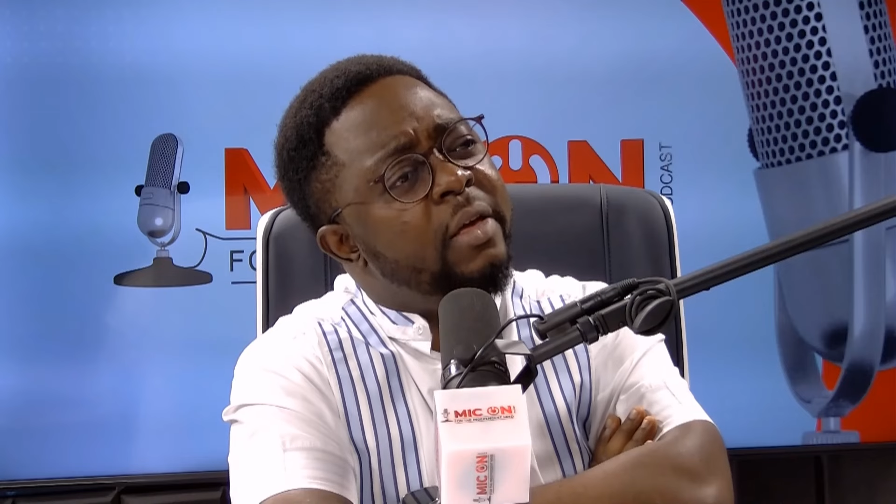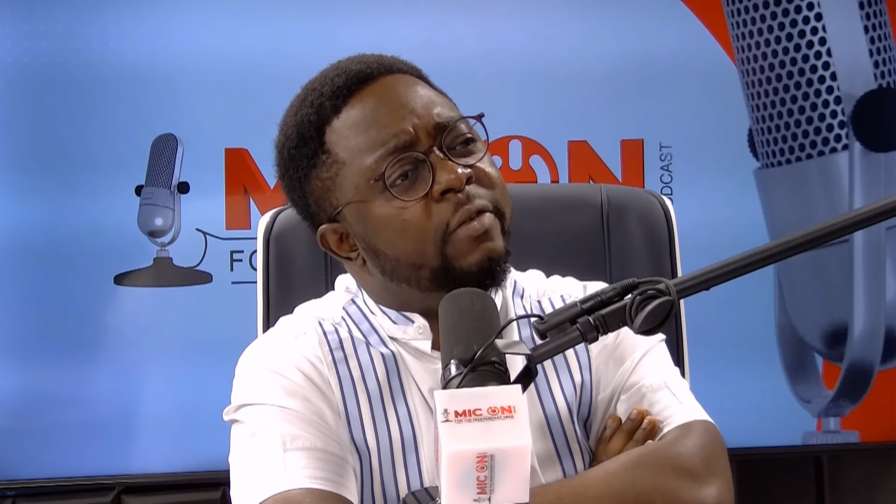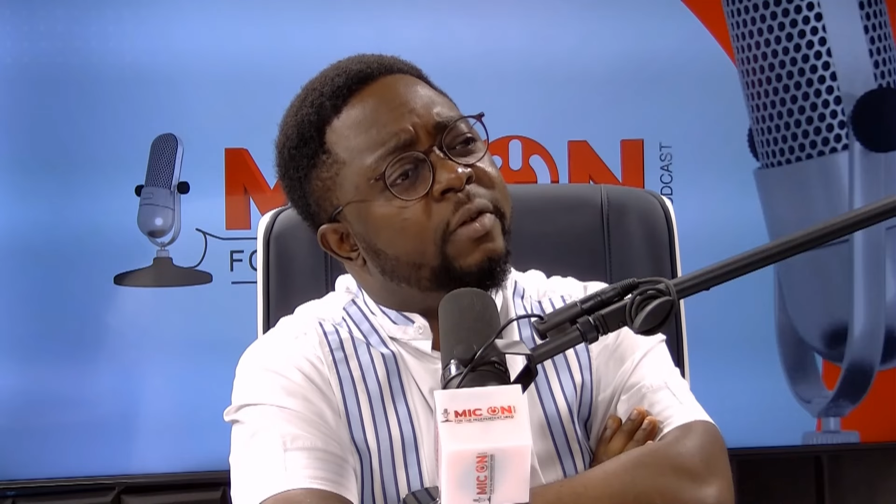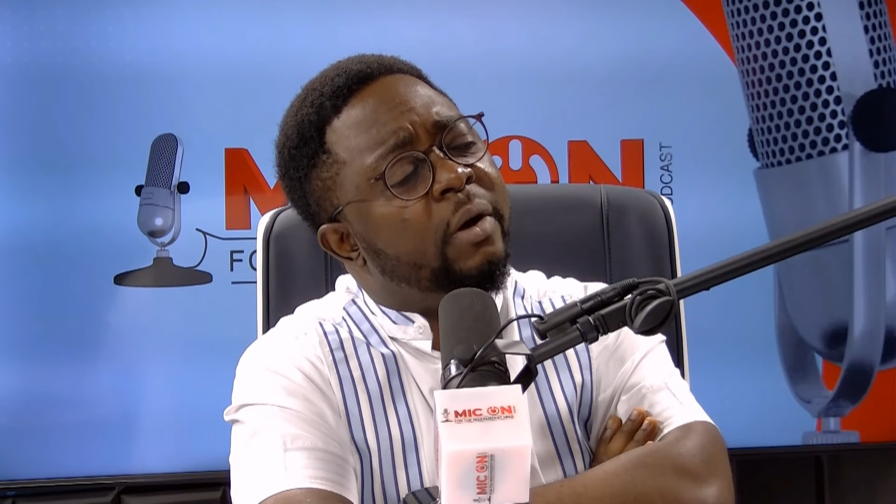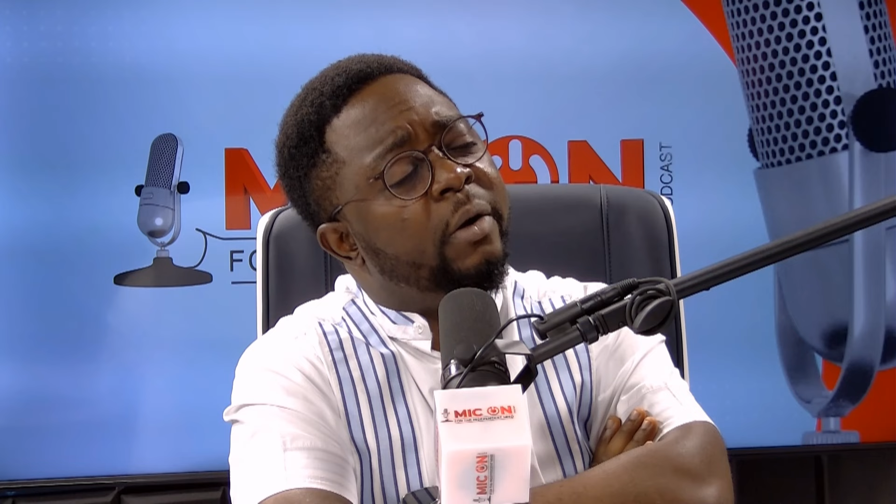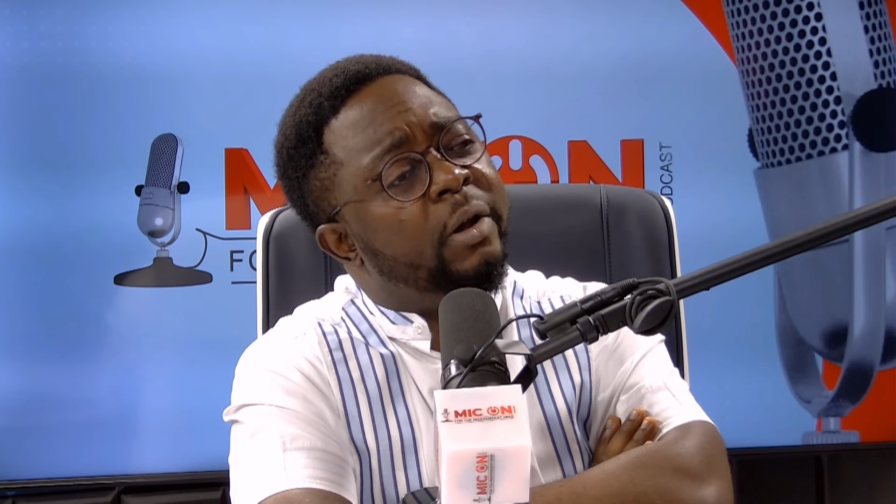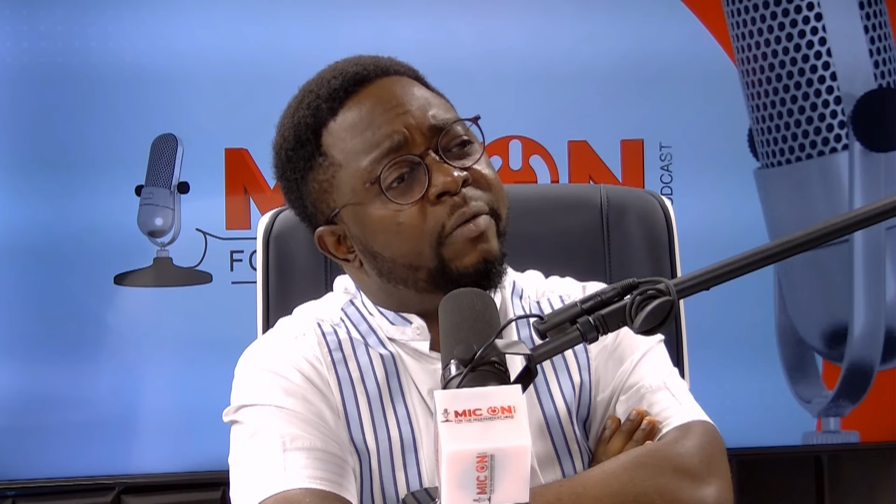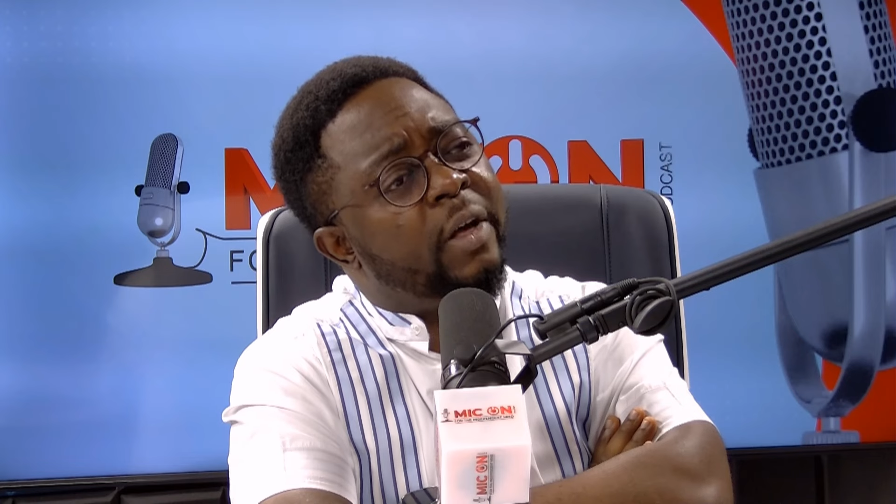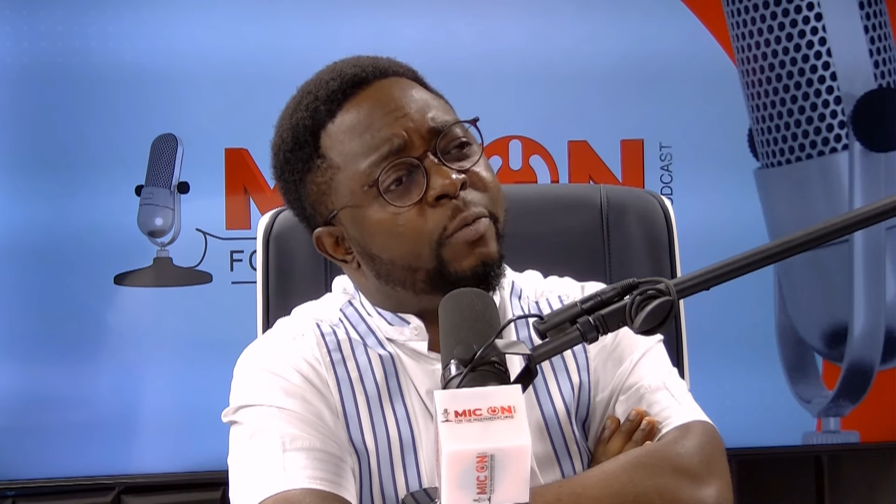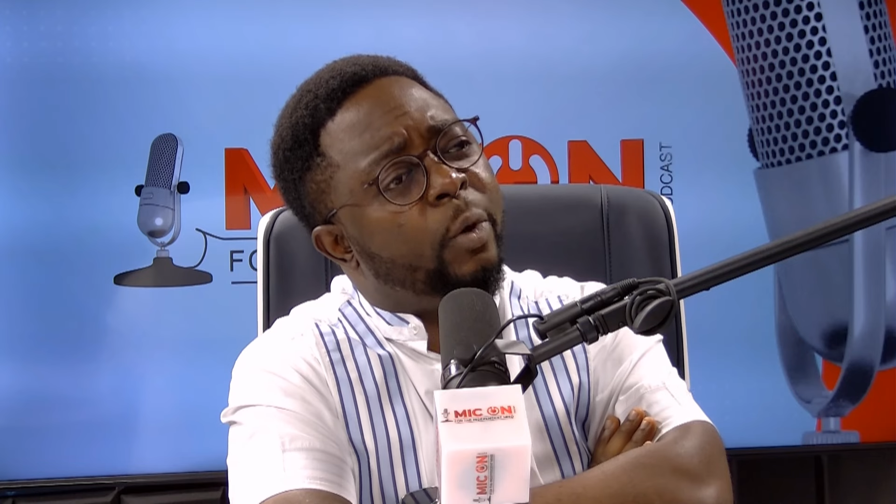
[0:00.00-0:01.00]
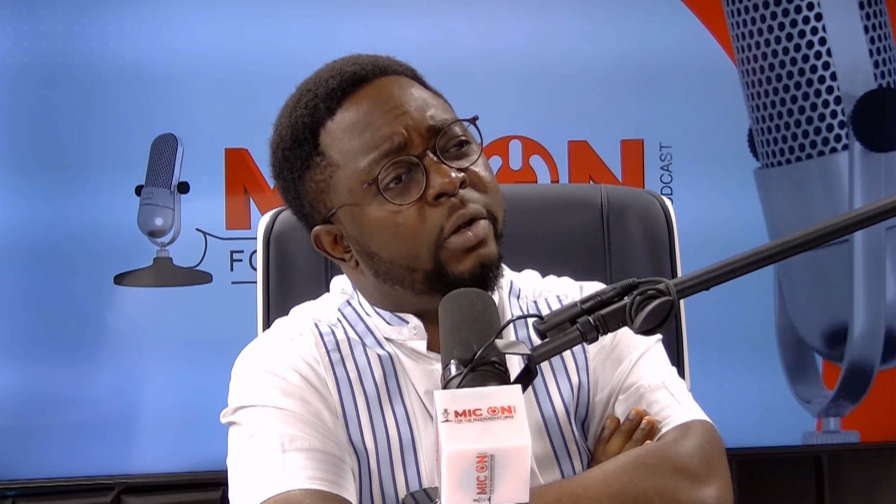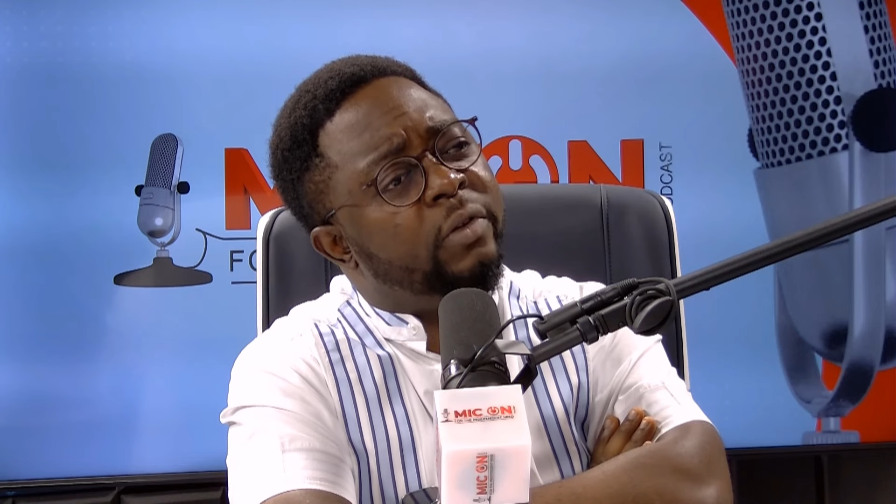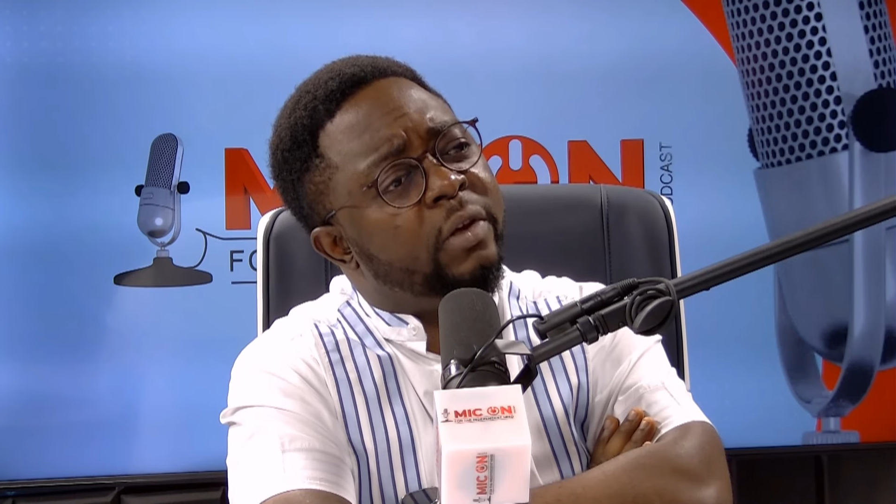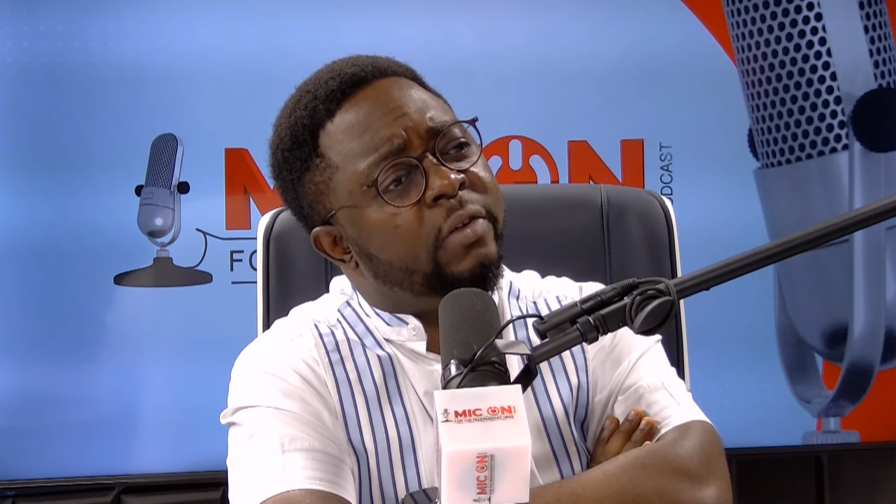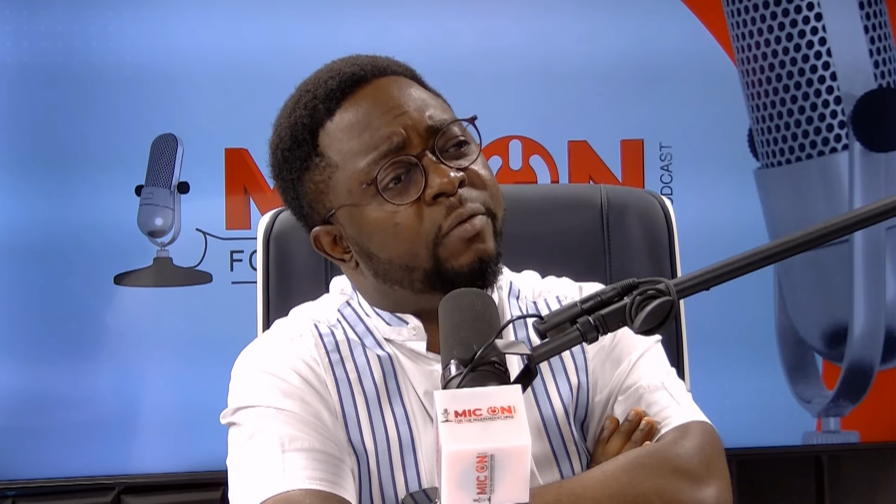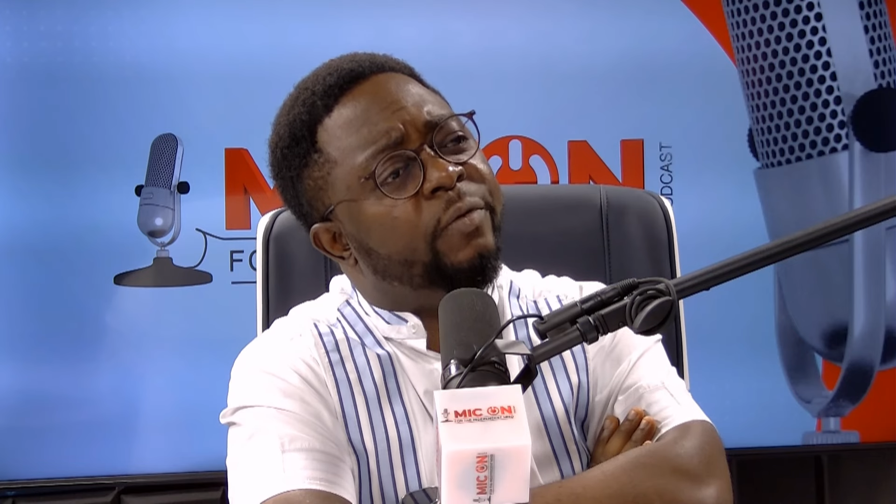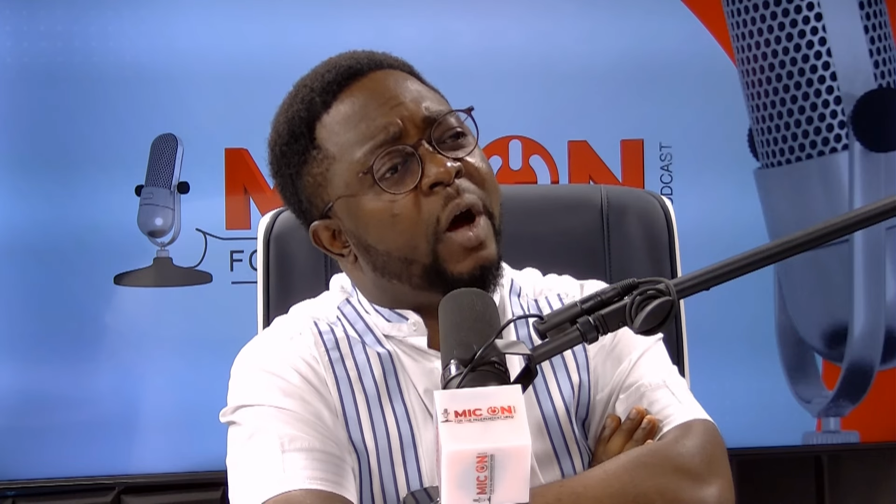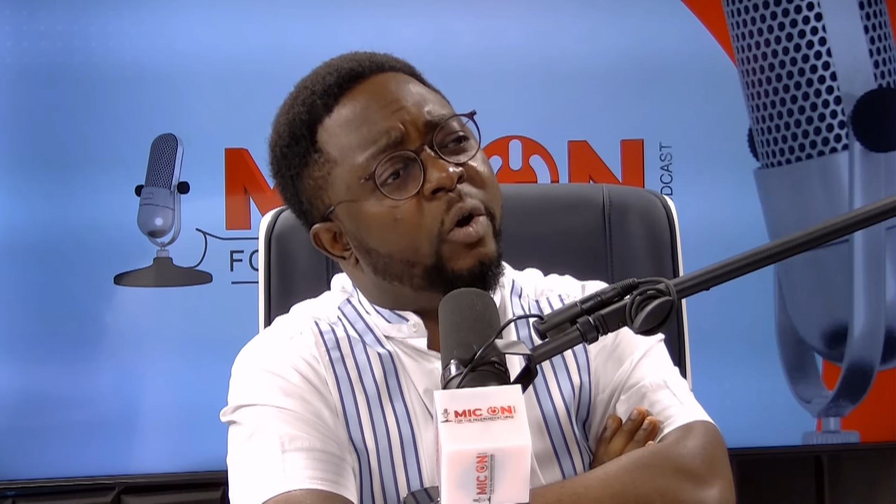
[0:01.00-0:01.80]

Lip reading: reverse politics violent